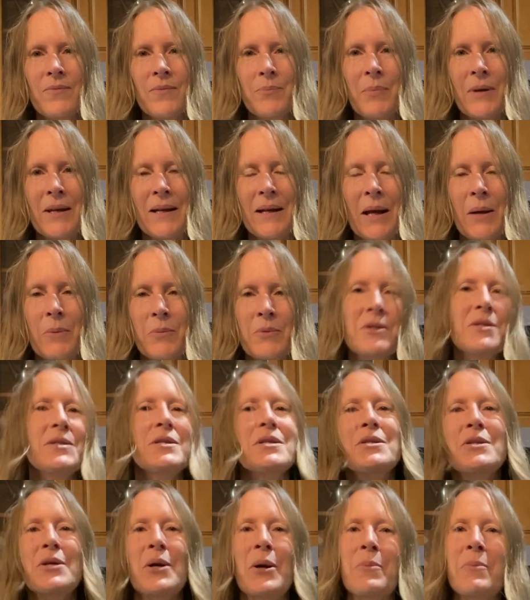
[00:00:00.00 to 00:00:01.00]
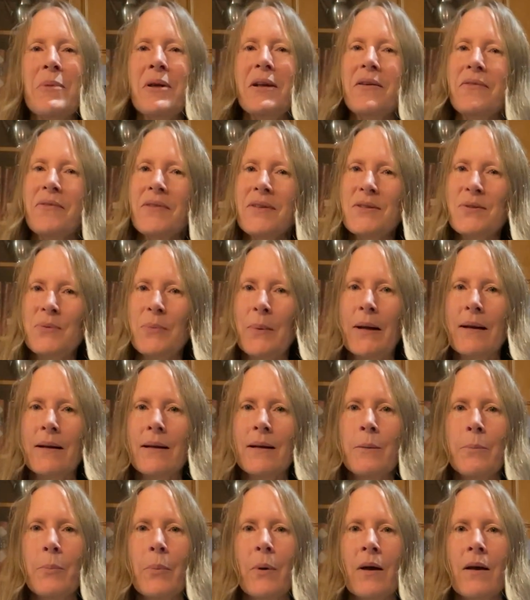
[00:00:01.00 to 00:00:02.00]
being able to determine if it's
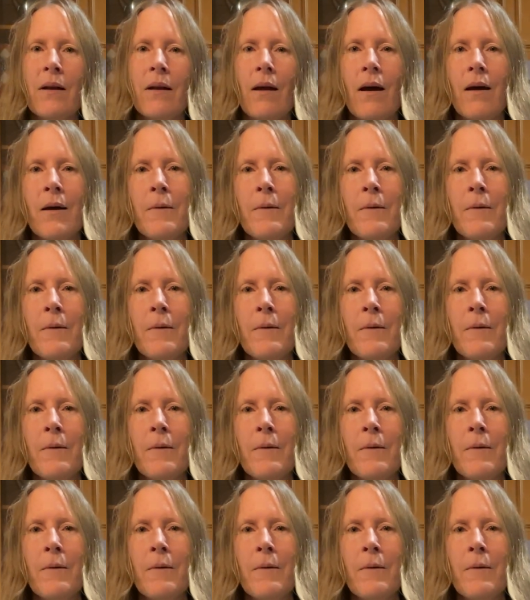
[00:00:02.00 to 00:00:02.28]
ready, but